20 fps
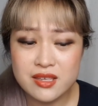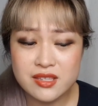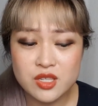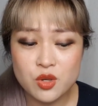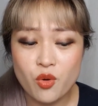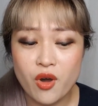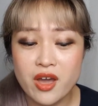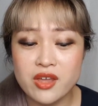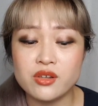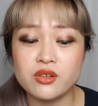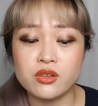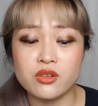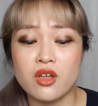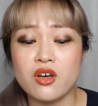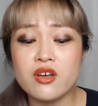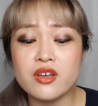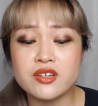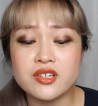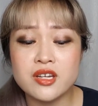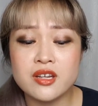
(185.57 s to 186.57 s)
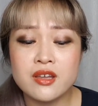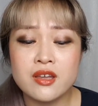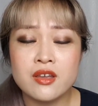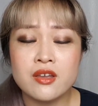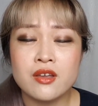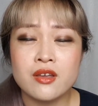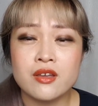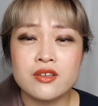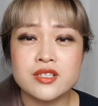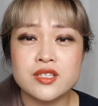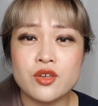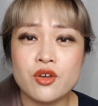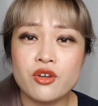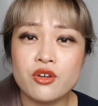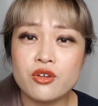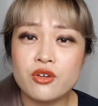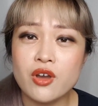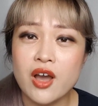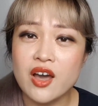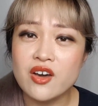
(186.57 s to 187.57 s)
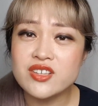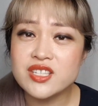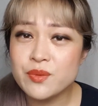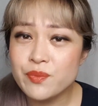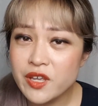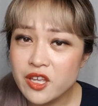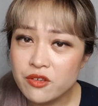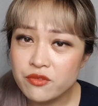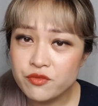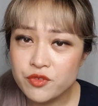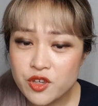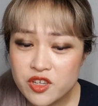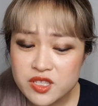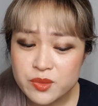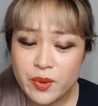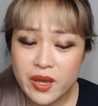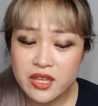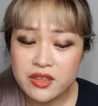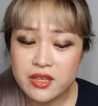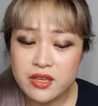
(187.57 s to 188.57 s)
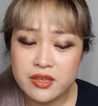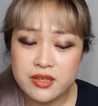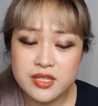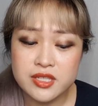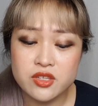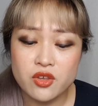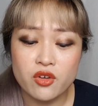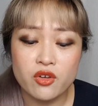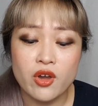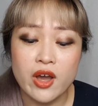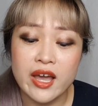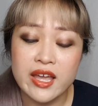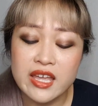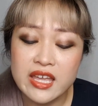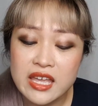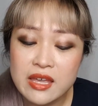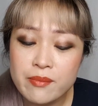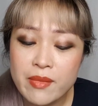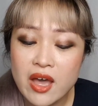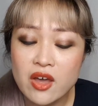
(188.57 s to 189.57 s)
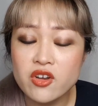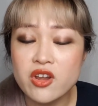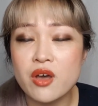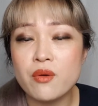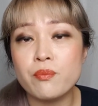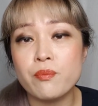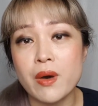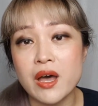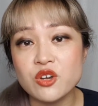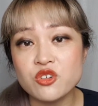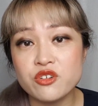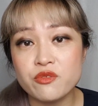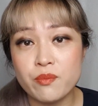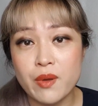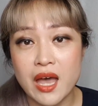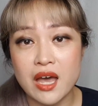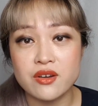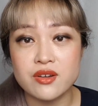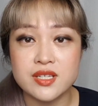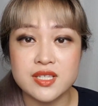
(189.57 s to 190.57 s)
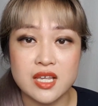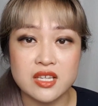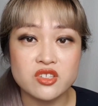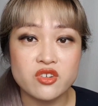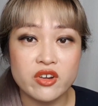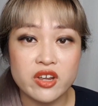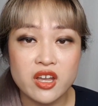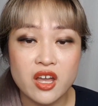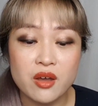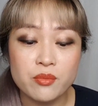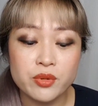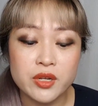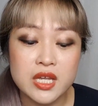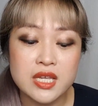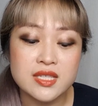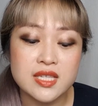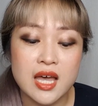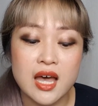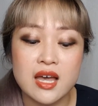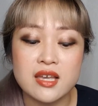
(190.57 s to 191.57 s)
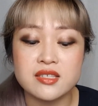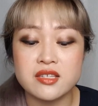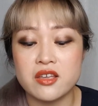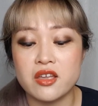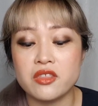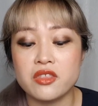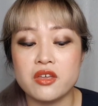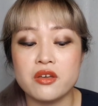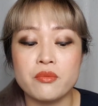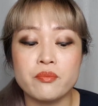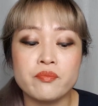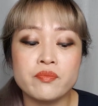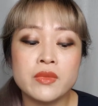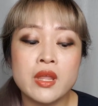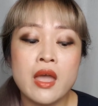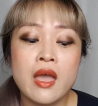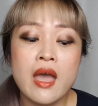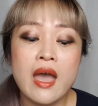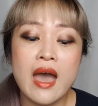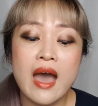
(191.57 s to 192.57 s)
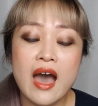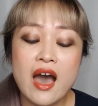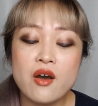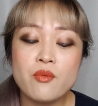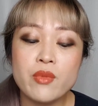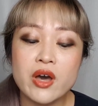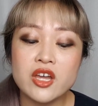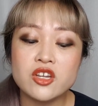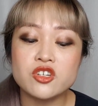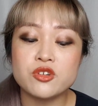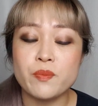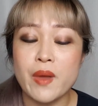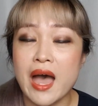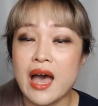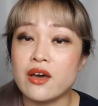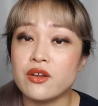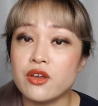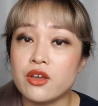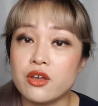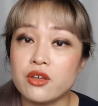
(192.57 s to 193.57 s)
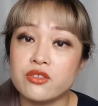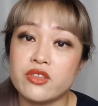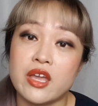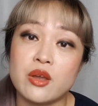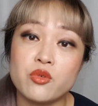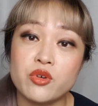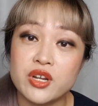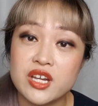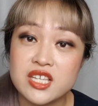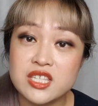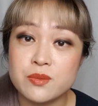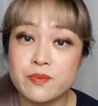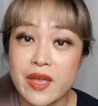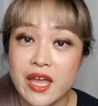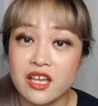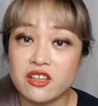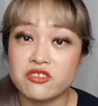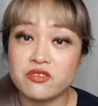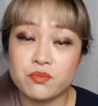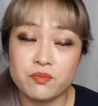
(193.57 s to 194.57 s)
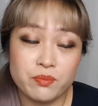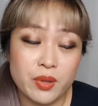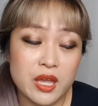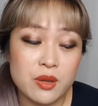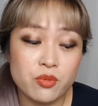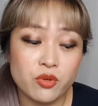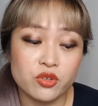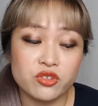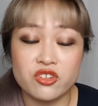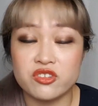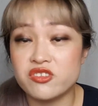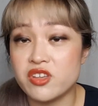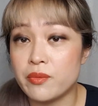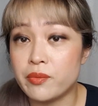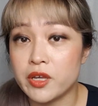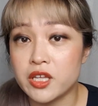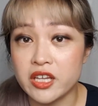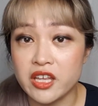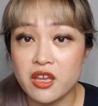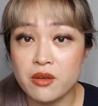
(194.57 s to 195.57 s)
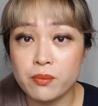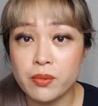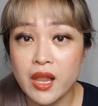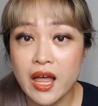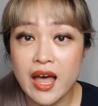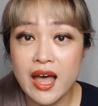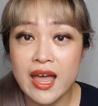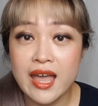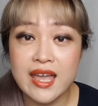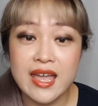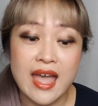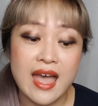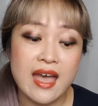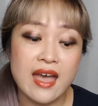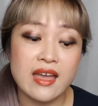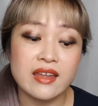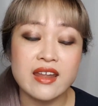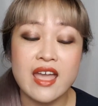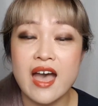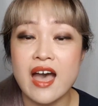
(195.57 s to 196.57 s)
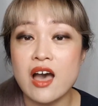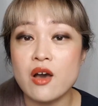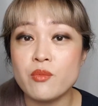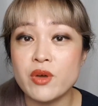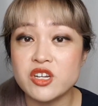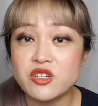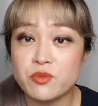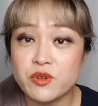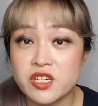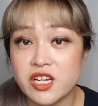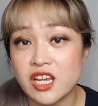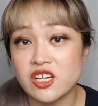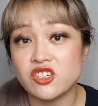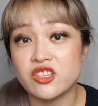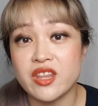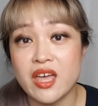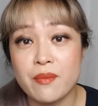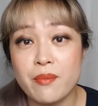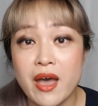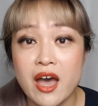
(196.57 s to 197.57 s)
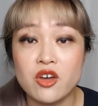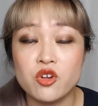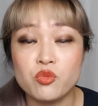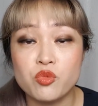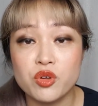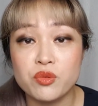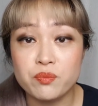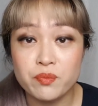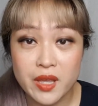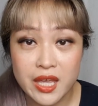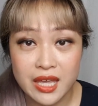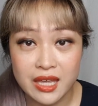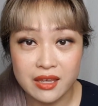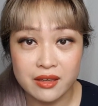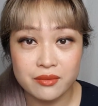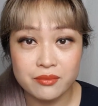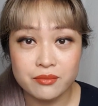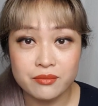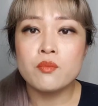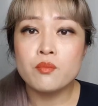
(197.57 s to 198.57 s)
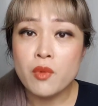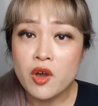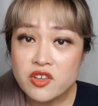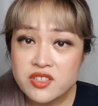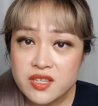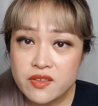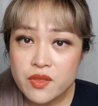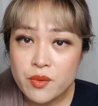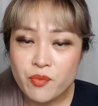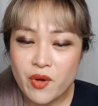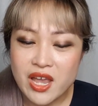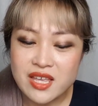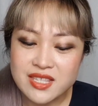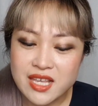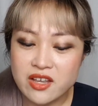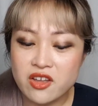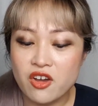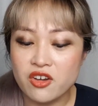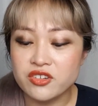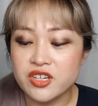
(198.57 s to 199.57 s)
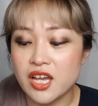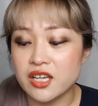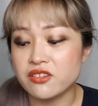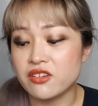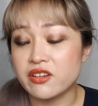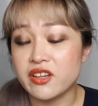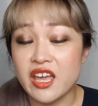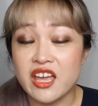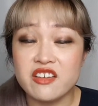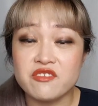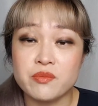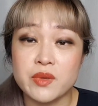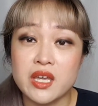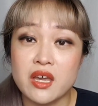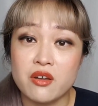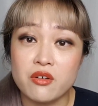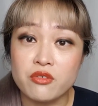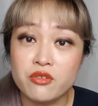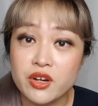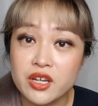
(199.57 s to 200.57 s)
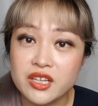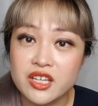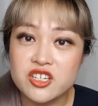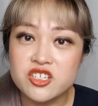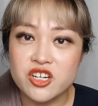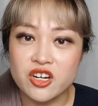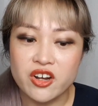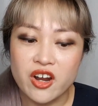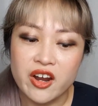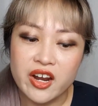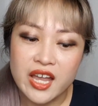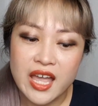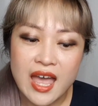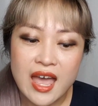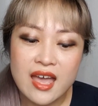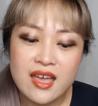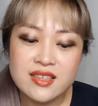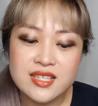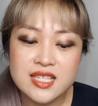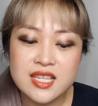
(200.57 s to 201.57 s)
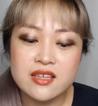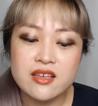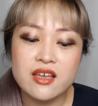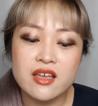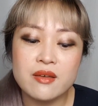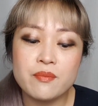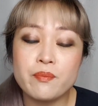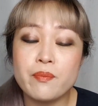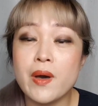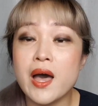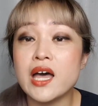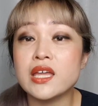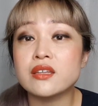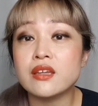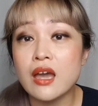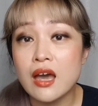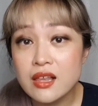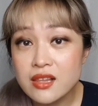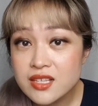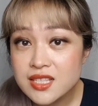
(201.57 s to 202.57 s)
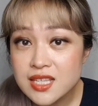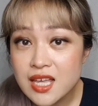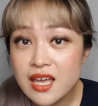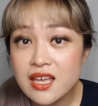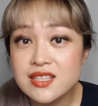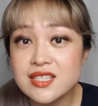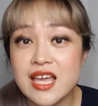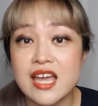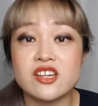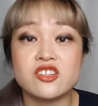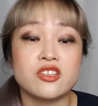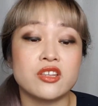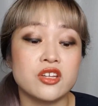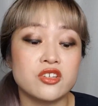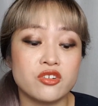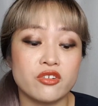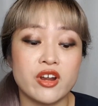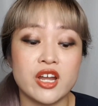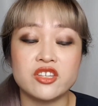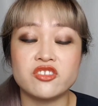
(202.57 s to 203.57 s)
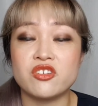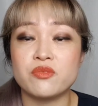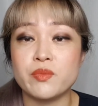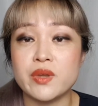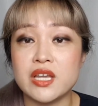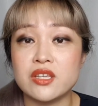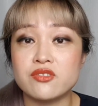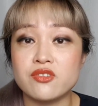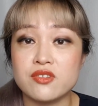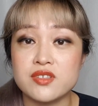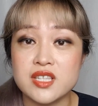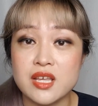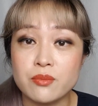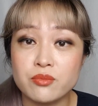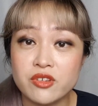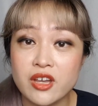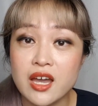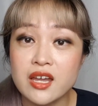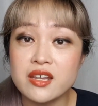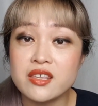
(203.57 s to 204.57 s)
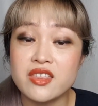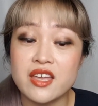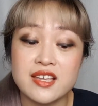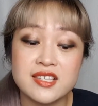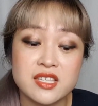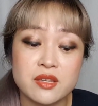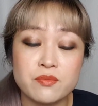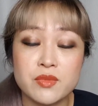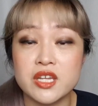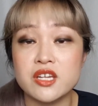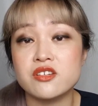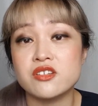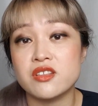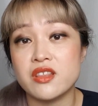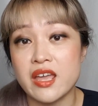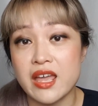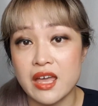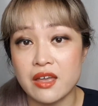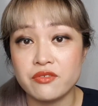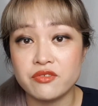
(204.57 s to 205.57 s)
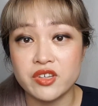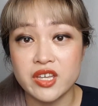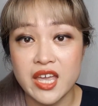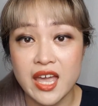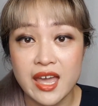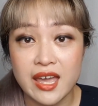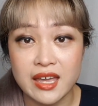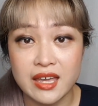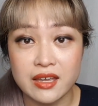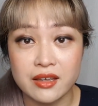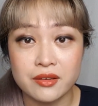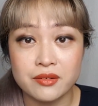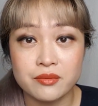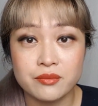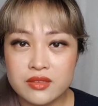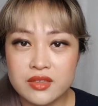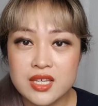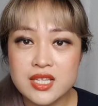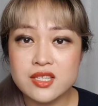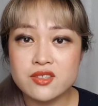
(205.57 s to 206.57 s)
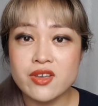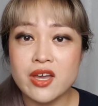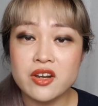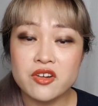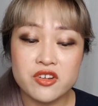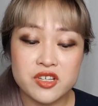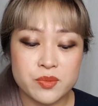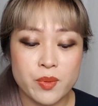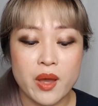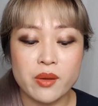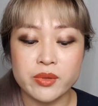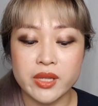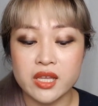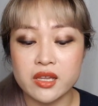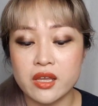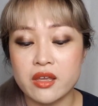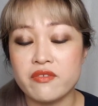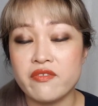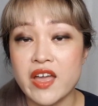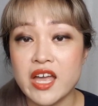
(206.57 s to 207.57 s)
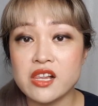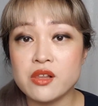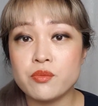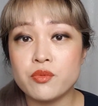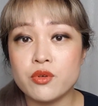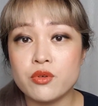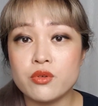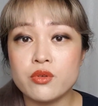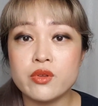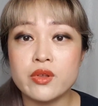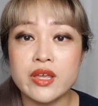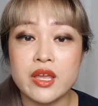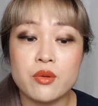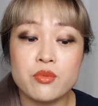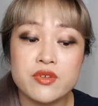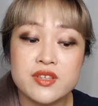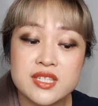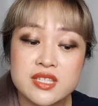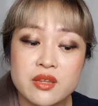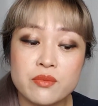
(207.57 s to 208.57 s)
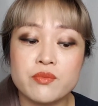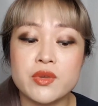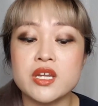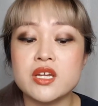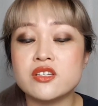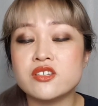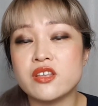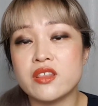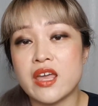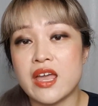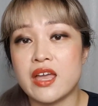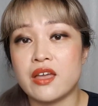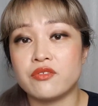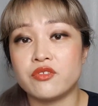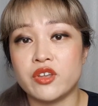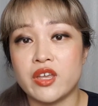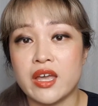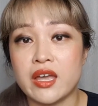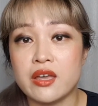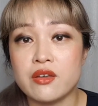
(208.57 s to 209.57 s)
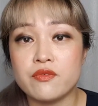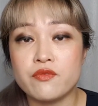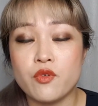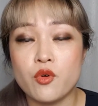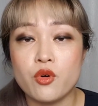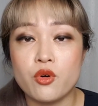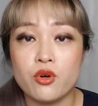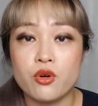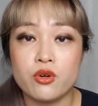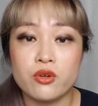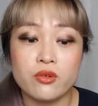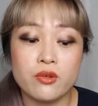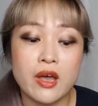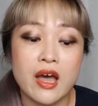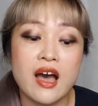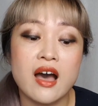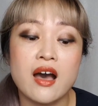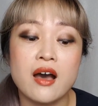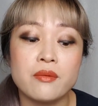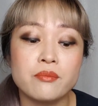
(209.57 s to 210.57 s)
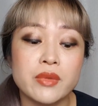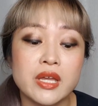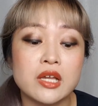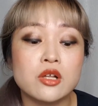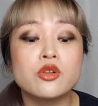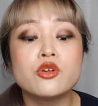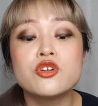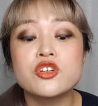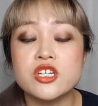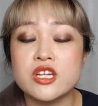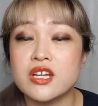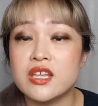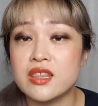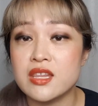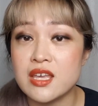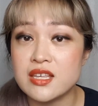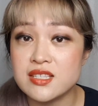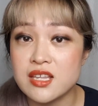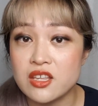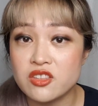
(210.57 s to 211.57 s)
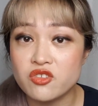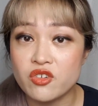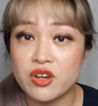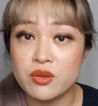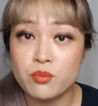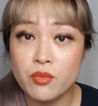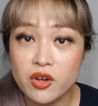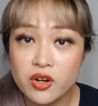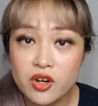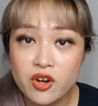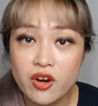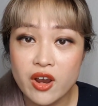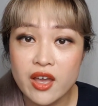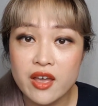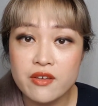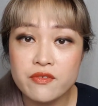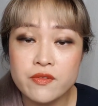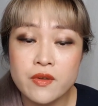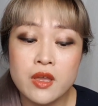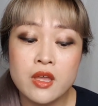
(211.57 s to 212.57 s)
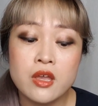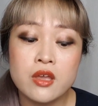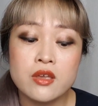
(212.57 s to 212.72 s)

is quite a lot, so I was a bit confused by this, so I emailed a bunch of powder sunscreen companies asking them how much powder they would expect people to typically apply and how much protection that powder would be. Most of the brands I contacted gave me a really generic answer, but Colorescience actually directed me to some data they submitted to the FDA. This data is publicly available. It was submitted to the FDA for um, inclusion in their sunscreen monograph